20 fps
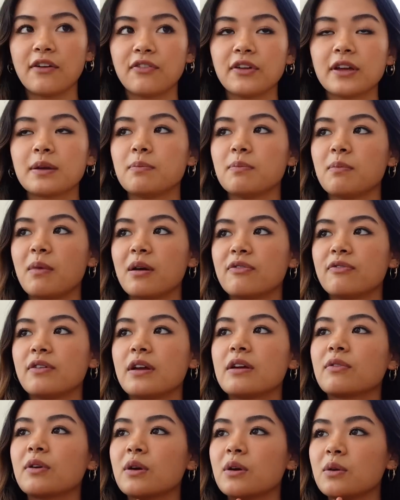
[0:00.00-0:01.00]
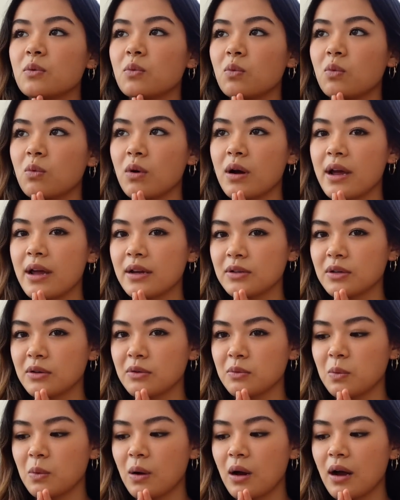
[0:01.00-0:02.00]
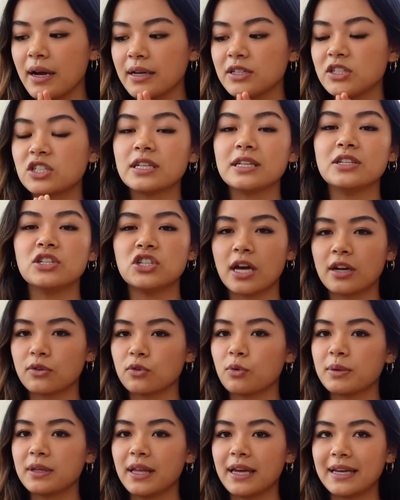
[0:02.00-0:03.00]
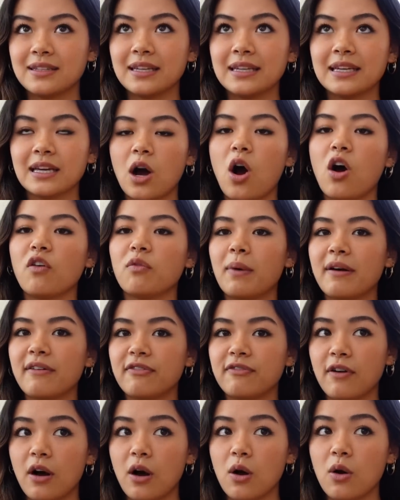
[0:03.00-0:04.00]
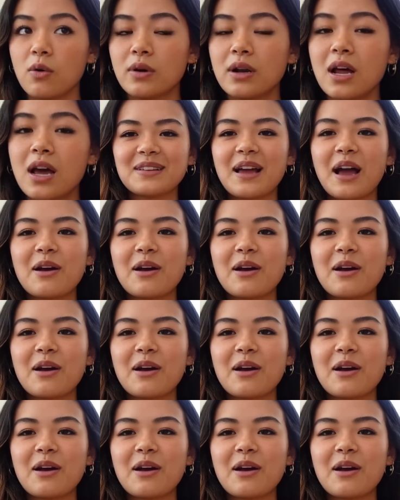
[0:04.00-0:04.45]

I feel like my favorite way to unwind, just in general, be like to get off my phone.